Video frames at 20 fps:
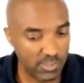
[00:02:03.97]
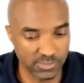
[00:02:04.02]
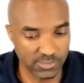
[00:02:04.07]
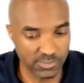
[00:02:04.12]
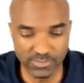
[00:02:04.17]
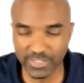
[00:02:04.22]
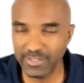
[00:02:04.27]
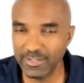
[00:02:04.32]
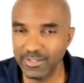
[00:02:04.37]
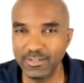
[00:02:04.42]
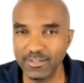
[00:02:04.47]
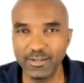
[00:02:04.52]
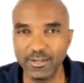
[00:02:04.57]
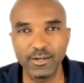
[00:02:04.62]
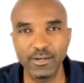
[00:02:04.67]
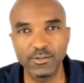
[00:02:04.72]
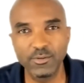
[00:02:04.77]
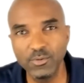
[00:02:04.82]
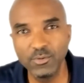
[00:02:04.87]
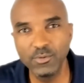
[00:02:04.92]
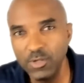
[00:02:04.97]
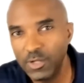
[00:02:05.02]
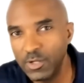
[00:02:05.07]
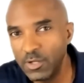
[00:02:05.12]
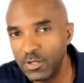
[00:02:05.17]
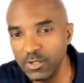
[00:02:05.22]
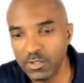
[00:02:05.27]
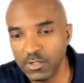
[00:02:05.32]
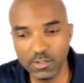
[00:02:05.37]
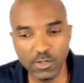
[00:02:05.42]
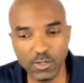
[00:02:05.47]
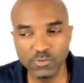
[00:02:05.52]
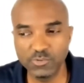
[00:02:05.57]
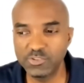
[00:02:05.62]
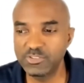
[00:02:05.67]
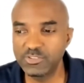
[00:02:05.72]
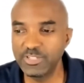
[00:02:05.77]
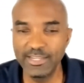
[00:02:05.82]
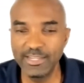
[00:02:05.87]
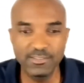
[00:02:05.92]
Sitting in the huddle, coach
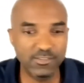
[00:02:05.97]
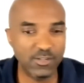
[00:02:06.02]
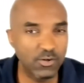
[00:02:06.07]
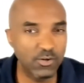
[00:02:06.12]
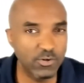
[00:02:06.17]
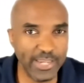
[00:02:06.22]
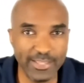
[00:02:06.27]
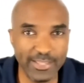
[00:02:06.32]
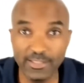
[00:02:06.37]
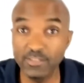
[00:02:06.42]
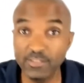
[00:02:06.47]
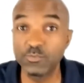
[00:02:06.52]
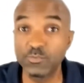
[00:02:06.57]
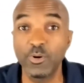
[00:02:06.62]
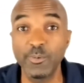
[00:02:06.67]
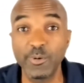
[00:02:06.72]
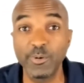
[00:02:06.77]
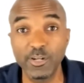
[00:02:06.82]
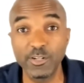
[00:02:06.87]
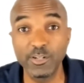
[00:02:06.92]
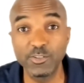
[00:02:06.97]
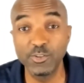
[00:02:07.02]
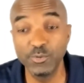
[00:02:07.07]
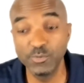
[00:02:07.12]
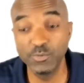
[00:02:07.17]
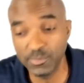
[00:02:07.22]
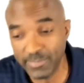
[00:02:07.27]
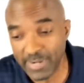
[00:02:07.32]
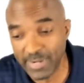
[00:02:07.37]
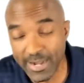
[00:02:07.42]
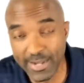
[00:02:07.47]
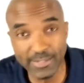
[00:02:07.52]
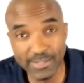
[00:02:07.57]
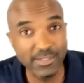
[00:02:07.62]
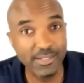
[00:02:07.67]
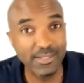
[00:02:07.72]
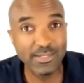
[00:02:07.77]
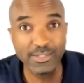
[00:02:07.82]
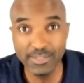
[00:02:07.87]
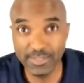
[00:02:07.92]
says, "Okay, this is what we're gonna do. Damon,
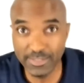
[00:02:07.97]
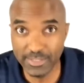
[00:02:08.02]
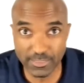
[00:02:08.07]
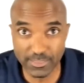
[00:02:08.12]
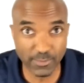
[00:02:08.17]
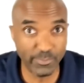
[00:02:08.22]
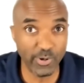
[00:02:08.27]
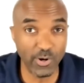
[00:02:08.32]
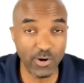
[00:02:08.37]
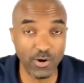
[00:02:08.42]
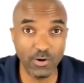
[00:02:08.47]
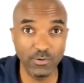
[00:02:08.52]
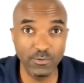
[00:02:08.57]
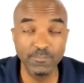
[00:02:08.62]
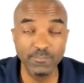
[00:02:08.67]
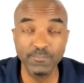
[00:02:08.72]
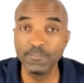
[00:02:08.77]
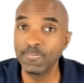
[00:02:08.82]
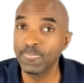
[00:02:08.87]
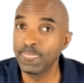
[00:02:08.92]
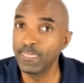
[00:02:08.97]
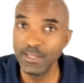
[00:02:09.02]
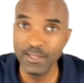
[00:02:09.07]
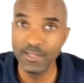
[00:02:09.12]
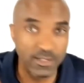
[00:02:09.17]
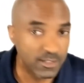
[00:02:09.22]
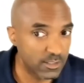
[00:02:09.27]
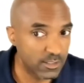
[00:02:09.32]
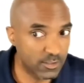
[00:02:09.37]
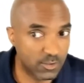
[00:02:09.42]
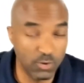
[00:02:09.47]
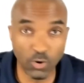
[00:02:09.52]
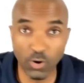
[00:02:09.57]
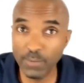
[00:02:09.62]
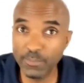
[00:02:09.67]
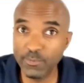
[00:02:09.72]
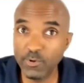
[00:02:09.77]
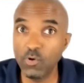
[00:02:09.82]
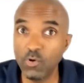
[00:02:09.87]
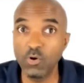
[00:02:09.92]
get the ball, go
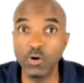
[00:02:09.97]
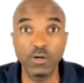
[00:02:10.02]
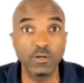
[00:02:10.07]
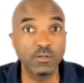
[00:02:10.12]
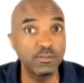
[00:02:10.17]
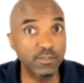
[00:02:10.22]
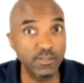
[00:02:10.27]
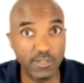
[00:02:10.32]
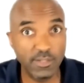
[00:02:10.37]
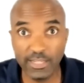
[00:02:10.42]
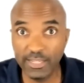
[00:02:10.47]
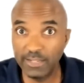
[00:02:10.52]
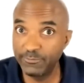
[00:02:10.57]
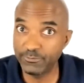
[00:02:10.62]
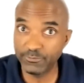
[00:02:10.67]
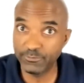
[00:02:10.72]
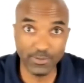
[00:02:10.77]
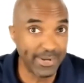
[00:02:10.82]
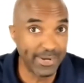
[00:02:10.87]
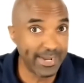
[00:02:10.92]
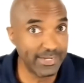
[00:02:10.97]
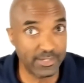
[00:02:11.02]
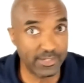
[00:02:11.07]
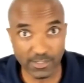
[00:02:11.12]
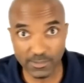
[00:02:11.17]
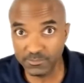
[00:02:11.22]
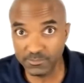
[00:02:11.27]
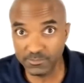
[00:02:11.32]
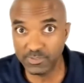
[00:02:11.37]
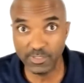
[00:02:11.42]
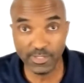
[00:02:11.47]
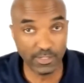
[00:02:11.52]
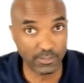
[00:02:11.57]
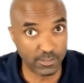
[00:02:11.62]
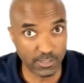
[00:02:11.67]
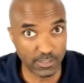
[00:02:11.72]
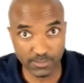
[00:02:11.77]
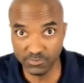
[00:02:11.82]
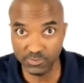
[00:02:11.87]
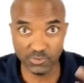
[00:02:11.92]
up court. If somebody comes
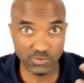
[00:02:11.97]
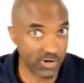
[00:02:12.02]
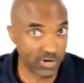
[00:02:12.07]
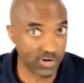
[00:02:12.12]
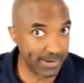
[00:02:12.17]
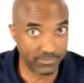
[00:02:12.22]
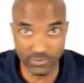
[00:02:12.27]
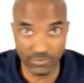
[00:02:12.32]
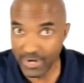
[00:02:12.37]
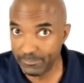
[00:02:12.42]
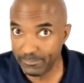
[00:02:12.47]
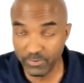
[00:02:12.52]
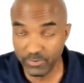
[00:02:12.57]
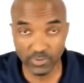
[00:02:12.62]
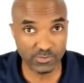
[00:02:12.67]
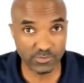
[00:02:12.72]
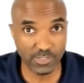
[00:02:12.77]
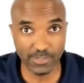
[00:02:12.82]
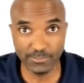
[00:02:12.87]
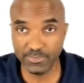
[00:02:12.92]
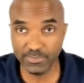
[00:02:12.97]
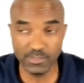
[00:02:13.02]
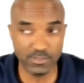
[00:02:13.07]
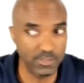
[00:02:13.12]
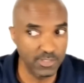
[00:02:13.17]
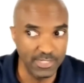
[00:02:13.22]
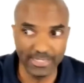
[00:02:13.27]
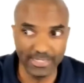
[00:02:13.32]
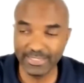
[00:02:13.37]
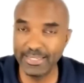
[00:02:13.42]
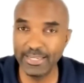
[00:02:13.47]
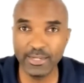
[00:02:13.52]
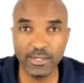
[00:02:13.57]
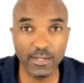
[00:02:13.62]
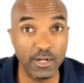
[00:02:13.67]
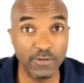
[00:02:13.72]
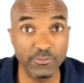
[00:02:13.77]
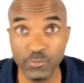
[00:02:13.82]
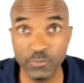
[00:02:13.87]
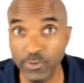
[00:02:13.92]
to trap you or something, kick it
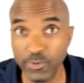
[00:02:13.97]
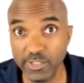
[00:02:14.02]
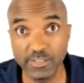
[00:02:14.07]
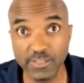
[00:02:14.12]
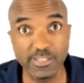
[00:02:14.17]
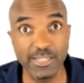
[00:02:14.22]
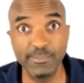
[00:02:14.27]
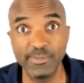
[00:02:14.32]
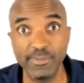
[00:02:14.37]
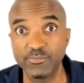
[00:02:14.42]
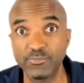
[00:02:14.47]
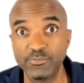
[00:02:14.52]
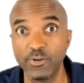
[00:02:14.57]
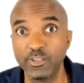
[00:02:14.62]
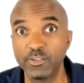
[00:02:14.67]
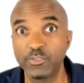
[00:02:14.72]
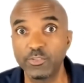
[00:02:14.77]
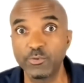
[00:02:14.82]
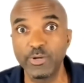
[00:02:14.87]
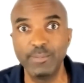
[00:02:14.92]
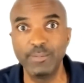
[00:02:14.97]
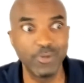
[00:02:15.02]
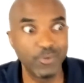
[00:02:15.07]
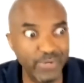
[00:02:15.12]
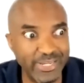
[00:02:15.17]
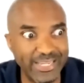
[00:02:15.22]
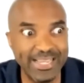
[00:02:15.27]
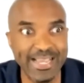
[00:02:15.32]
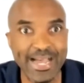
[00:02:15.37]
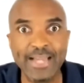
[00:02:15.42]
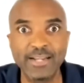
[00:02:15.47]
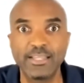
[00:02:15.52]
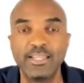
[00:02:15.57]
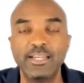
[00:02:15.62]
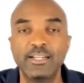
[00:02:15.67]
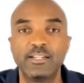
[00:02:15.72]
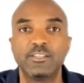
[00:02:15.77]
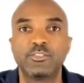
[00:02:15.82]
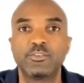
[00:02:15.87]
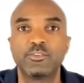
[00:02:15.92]
off to one of your teammates for the 3. But we gotta
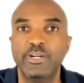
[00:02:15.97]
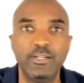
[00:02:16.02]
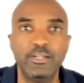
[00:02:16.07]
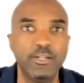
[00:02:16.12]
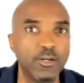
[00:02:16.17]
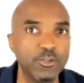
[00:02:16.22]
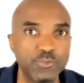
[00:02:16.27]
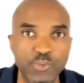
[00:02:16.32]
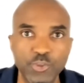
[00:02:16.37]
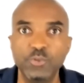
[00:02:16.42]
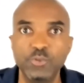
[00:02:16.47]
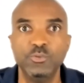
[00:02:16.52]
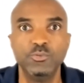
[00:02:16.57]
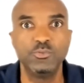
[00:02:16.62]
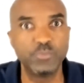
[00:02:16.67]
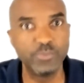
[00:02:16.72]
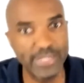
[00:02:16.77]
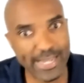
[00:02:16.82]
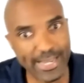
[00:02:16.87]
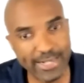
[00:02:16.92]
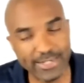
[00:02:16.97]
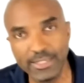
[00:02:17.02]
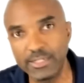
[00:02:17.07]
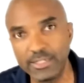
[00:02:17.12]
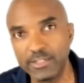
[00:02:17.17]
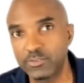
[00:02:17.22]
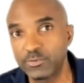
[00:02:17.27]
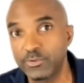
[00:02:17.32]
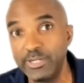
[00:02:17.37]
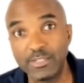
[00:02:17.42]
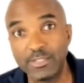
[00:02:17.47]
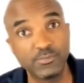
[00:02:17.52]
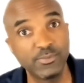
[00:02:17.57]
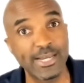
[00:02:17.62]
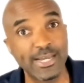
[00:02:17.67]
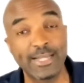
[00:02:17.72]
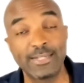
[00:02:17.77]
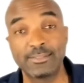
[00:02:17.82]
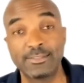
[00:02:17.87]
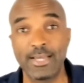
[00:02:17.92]
get a 3, no 2s. We gotta get a 3 because we
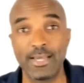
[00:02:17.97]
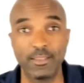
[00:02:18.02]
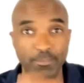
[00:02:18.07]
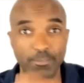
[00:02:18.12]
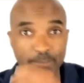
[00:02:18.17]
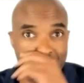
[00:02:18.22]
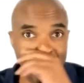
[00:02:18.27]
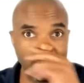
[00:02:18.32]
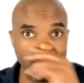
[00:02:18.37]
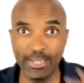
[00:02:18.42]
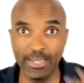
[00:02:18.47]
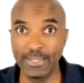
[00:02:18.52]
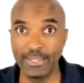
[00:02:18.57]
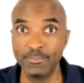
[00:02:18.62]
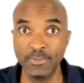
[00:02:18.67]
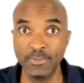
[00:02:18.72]
gotta tie the ball game."